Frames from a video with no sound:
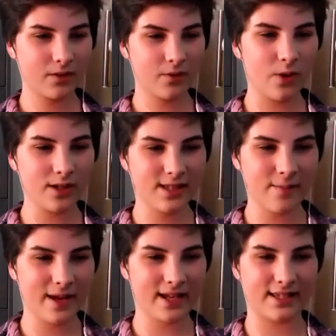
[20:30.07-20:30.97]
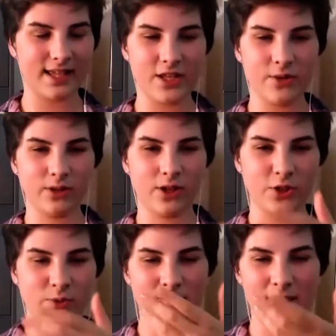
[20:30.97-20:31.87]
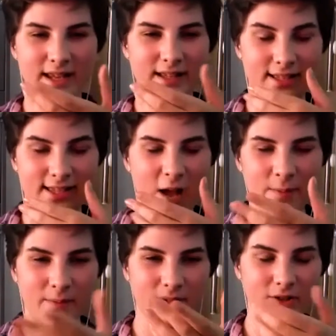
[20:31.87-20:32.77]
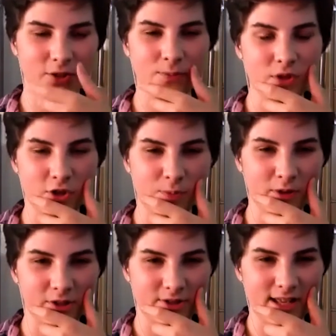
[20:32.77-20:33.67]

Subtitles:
what's the biggest thing you learned when making this album? No spoilers